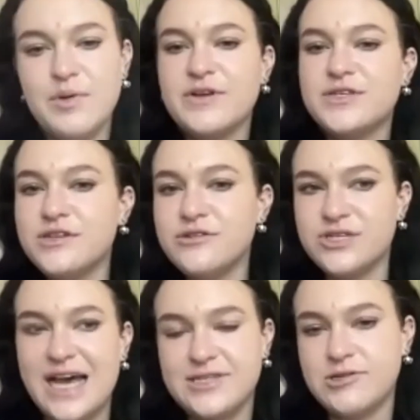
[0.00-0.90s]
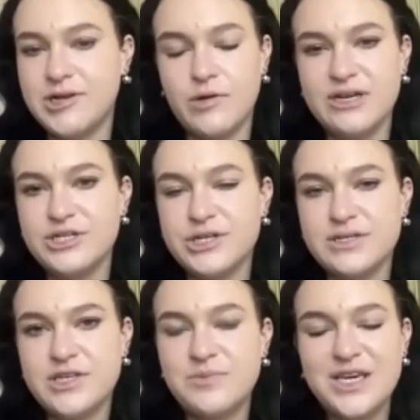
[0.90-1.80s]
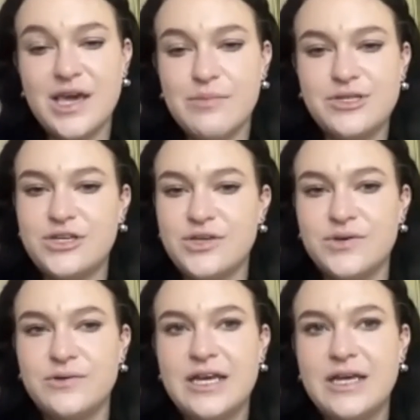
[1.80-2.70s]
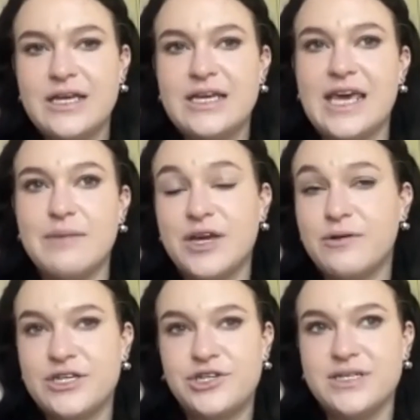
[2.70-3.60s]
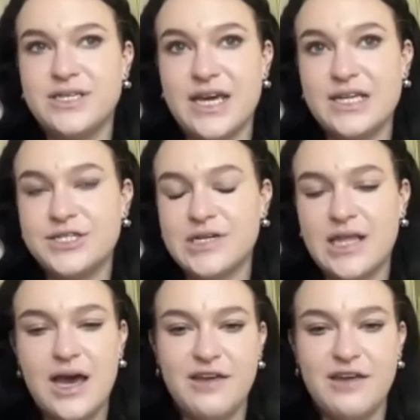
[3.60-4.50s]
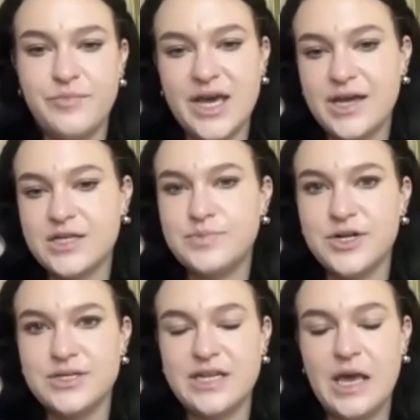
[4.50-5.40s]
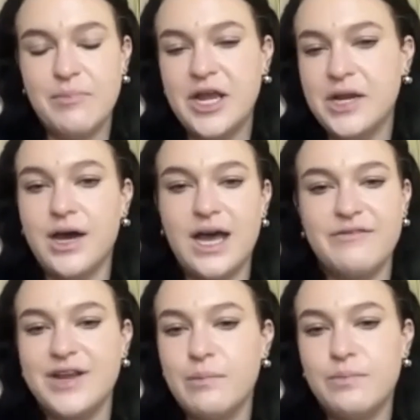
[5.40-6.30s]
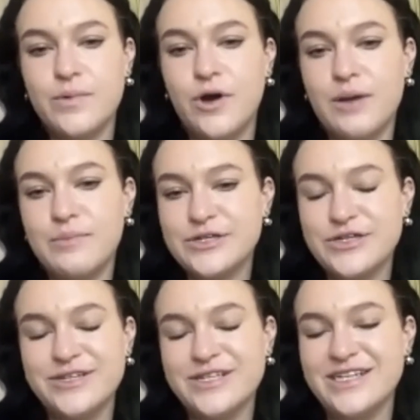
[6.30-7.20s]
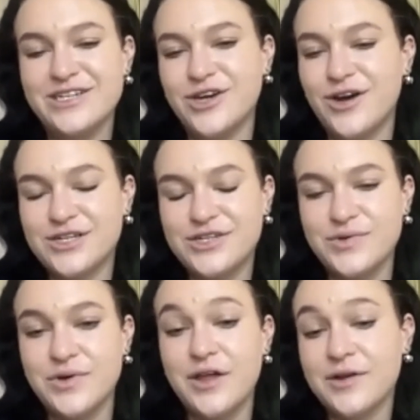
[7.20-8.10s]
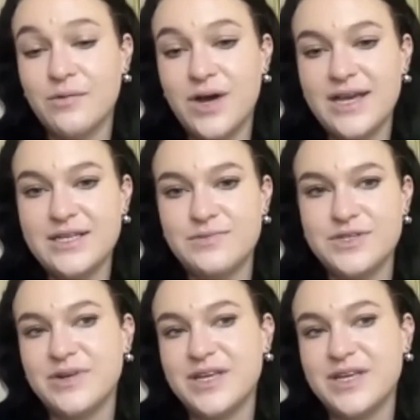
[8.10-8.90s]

who just asks a lot of questions, so being able to get my questions answered live by experts that I might not have an opportunity to talk to otherwise was really